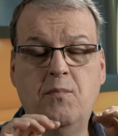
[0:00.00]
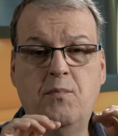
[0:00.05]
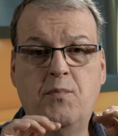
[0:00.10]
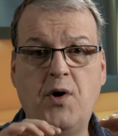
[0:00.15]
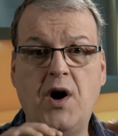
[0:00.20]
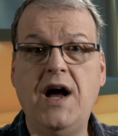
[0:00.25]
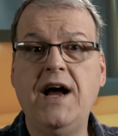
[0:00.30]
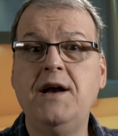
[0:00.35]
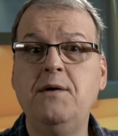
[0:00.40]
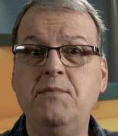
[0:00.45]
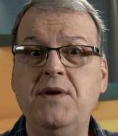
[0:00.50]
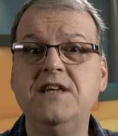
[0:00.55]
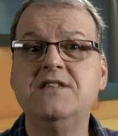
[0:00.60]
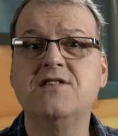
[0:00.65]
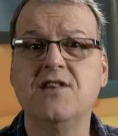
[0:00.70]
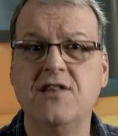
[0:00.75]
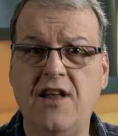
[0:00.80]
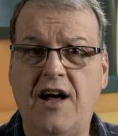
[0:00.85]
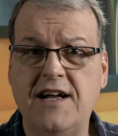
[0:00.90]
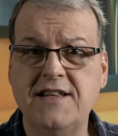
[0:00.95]
Brian means
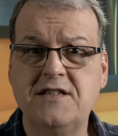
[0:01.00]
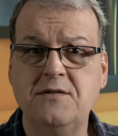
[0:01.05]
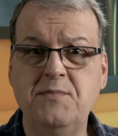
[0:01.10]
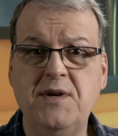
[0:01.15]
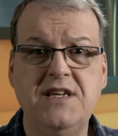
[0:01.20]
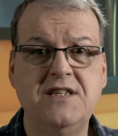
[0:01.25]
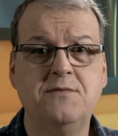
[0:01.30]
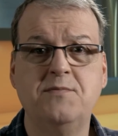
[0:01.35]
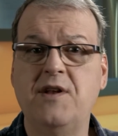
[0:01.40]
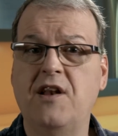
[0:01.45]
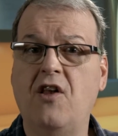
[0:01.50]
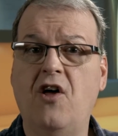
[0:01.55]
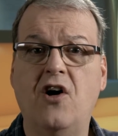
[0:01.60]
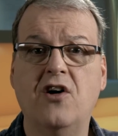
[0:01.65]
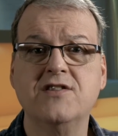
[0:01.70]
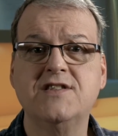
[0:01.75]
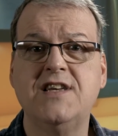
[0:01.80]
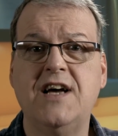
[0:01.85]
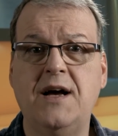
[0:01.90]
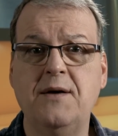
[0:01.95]
a lot to me. He's been a
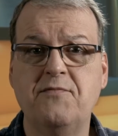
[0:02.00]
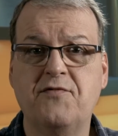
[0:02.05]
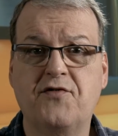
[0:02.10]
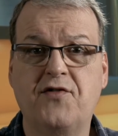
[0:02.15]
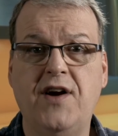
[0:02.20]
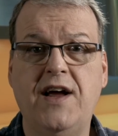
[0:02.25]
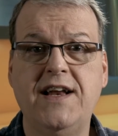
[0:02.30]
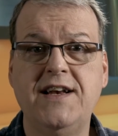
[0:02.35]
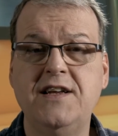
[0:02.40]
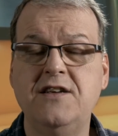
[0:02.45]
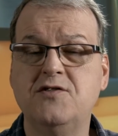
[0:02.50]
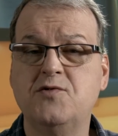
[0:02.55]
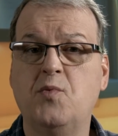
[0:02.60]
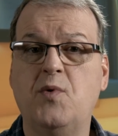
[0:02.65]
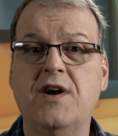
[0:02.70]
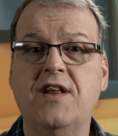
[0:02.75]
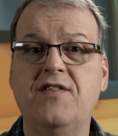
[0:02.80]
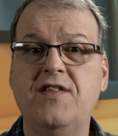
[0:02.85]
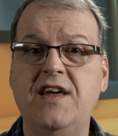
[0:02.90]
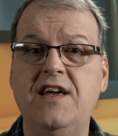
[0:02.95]
longtime friend. He's
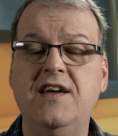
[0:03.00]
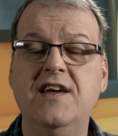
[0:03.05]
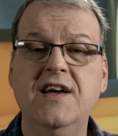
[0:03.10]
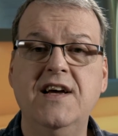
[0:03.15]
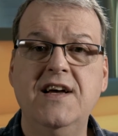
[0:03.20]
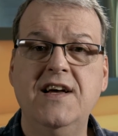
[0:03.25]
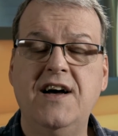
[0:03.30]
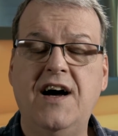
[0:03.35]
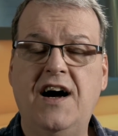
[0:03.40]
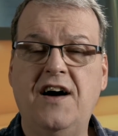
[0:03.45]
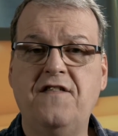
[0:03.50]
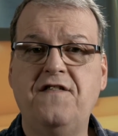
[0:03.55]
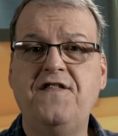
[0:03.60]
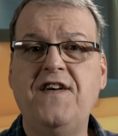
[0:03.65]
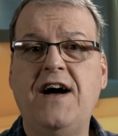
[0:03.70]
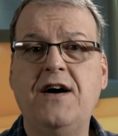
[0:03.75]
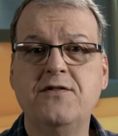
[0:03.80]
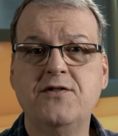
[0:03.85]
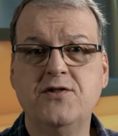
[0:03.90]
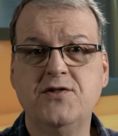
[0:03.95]
one of the
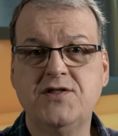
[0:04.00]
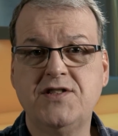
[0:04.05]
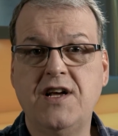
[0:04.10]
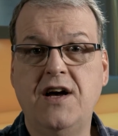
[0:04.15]
founders